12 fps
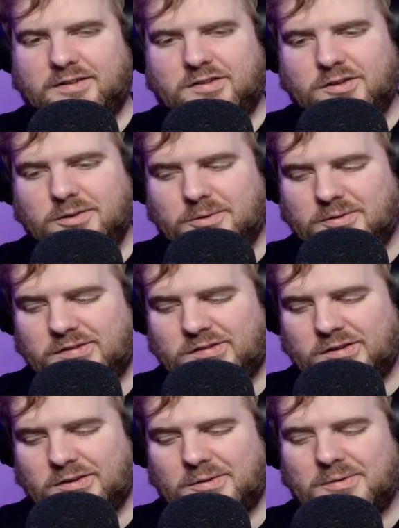do.
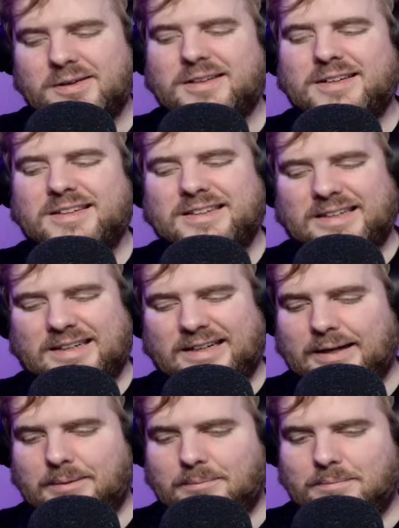So,
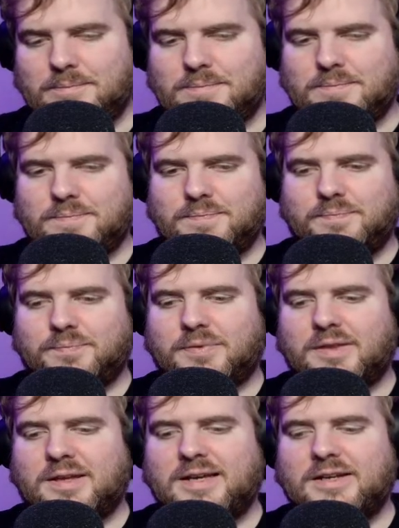
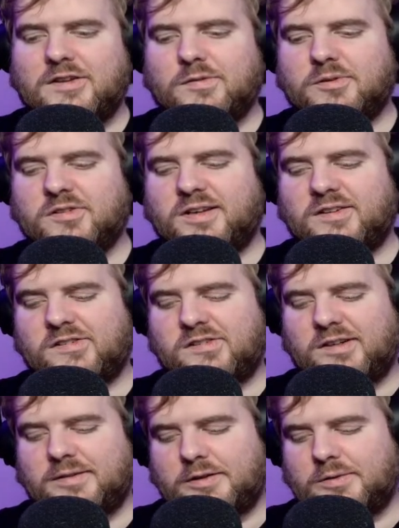yeah, this wasn't
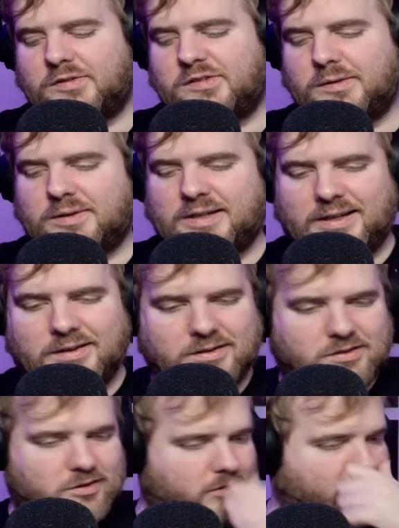necessary. You still
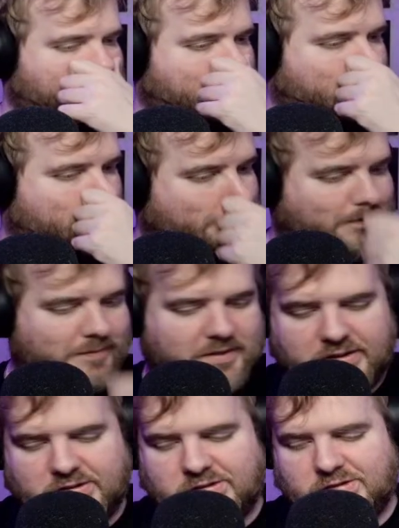cannot do
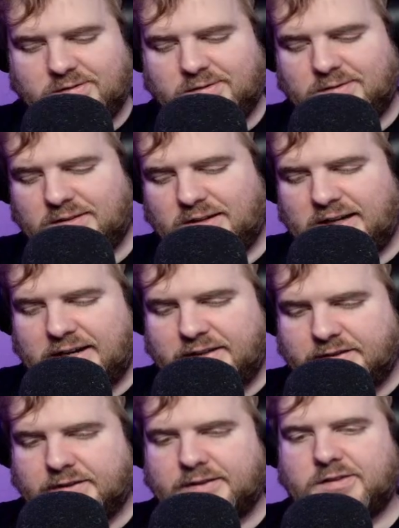this
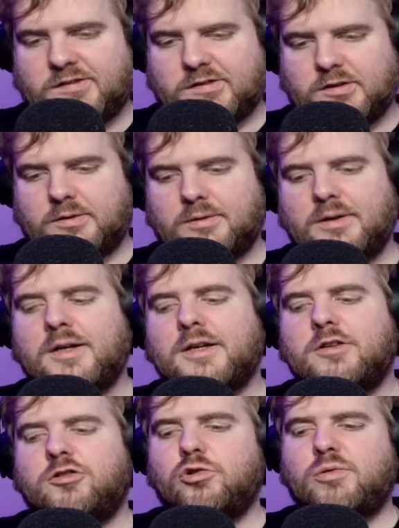either. So
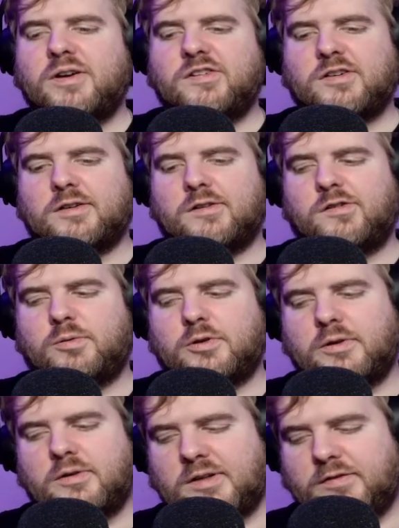2 questions we're
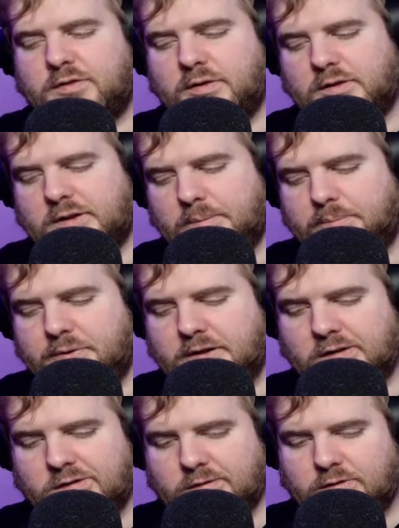going to have to look up
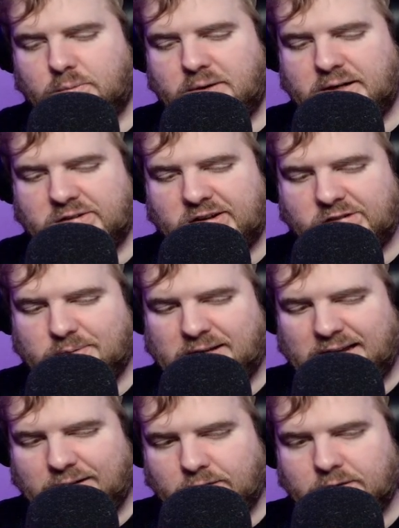because of the way this has been
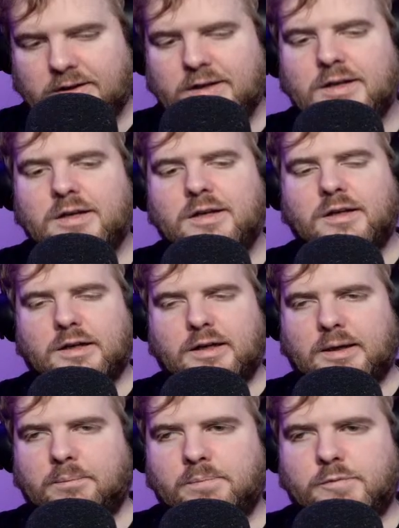handled.
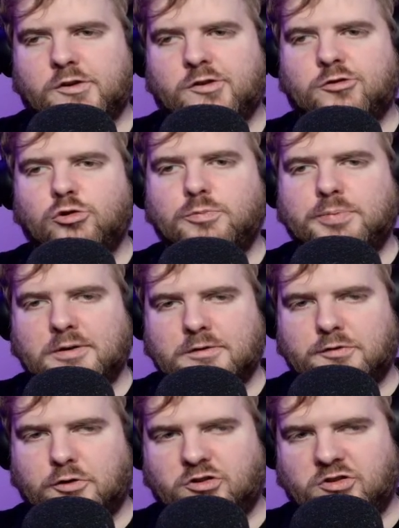Super
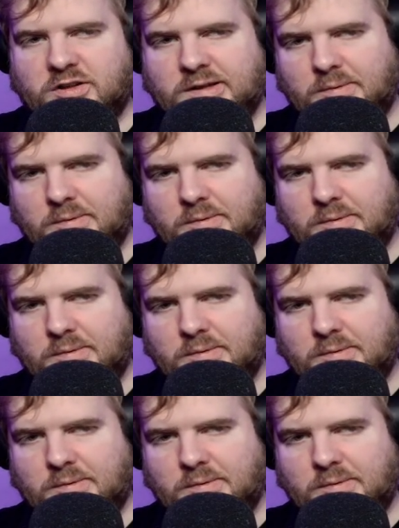unfortunate that